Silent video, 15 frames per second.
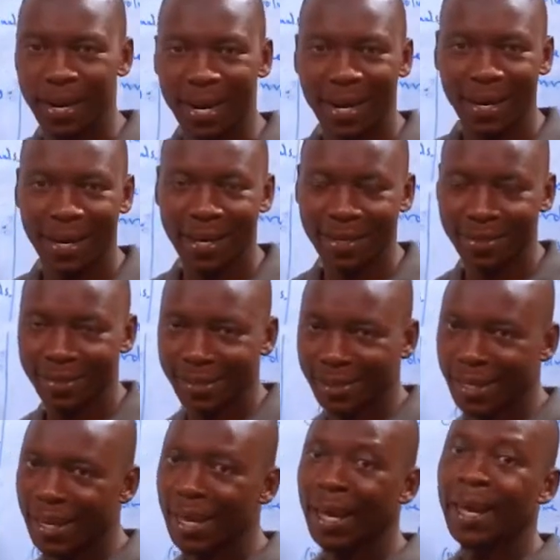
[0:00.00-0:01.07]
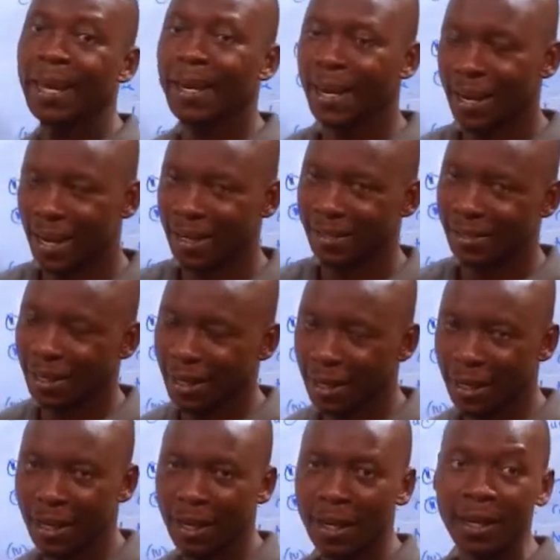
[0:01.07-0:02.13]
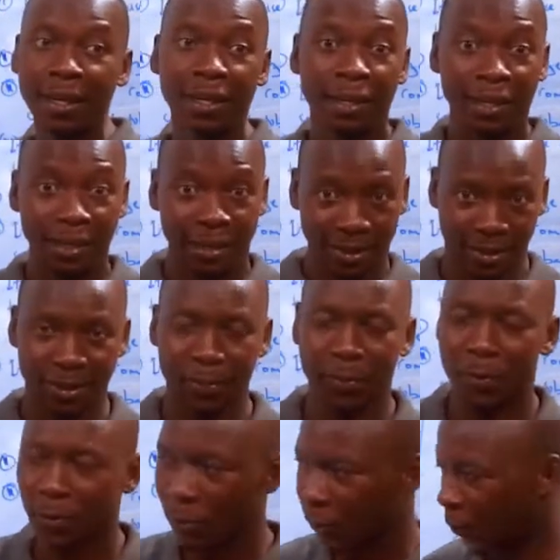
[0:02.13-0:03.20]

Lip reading: pangas, and the other small